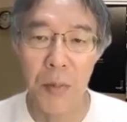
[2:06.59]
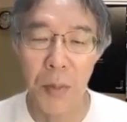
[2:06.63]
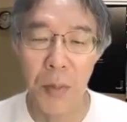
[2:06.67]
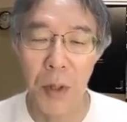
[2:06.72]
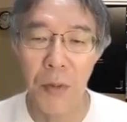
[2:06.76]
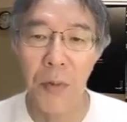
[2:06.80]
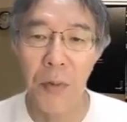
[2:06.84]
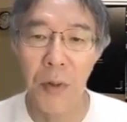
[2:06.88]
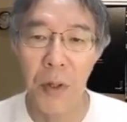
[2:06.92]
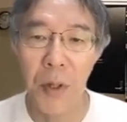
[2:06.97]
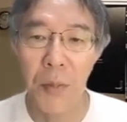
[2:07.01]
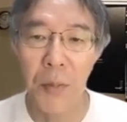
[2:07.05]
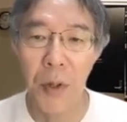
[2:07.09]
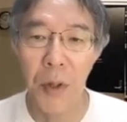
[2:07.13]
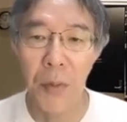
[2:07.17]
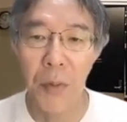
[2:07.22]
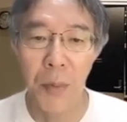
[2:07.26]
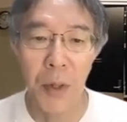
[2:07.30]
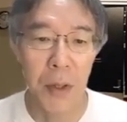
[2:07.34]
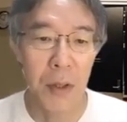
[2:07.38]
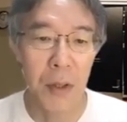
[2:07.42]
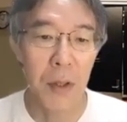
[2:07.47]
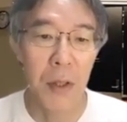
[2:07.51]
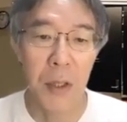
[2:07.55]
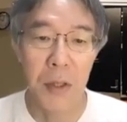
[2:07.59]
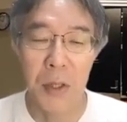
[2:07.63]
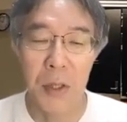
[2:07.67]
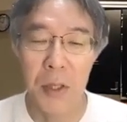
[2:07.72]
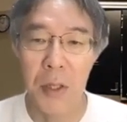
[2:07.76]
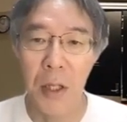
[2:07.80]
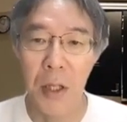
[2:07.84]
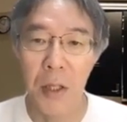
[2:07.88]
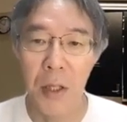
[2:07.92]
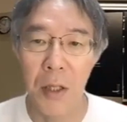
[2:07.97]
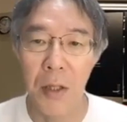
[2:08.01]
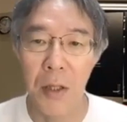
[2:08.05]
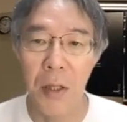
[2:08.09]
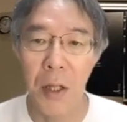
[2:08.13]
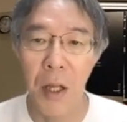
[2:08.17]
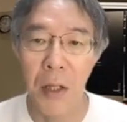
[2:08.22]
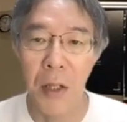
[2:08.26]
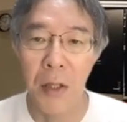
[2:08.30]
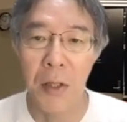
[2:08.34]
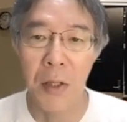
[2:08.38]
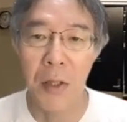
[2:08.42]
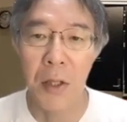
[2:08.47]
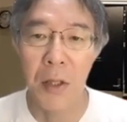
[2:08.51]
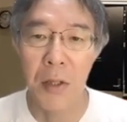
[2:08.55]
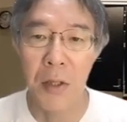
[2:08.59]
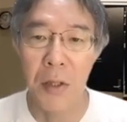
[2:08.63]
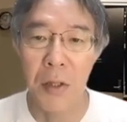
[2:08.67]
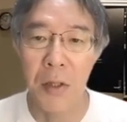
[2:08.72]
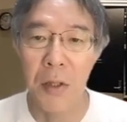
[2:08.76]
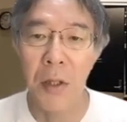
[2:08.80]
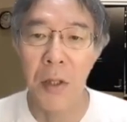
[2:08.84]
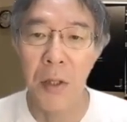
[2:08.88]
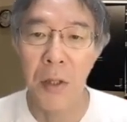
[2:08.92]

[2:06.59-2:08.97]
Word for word: but for the moment, let's say that S is